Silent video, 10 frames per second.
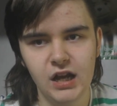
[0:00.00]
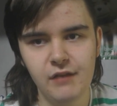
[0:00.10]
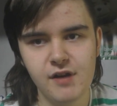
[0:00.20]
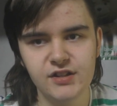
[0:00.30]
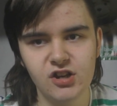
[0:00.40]

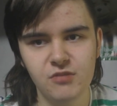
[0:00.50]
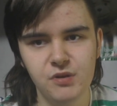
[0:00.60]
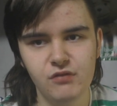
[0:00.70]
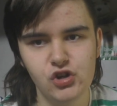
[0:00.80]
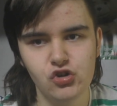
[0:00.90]
Anyways, I
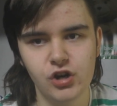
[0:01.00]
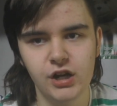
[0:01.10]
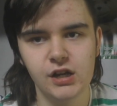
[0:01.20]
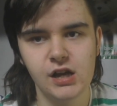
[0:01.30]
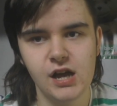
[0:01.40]
hope you
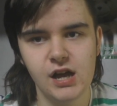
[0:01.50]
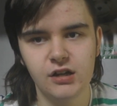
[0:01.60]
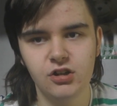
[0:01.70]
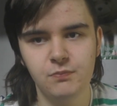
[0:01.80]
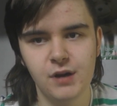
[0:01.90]
enjoy.
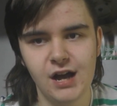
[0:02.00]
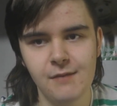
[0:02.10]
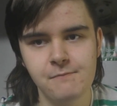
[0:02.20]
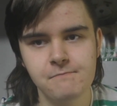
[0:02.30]
Goodbye.